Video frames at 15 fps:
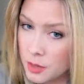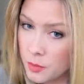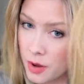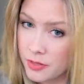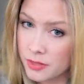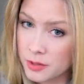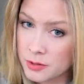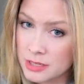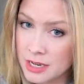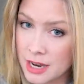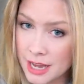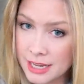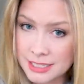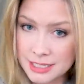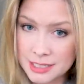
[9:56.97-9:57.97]
I want those
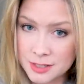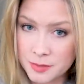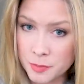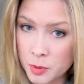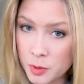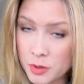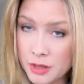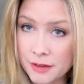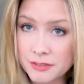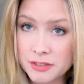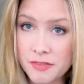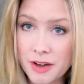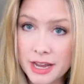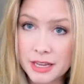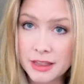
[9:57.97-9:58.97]
nice and smooth. I've
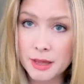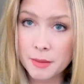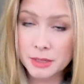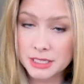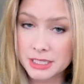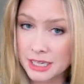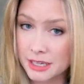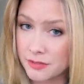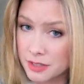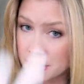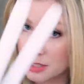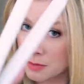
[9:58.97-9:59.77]
divided them into even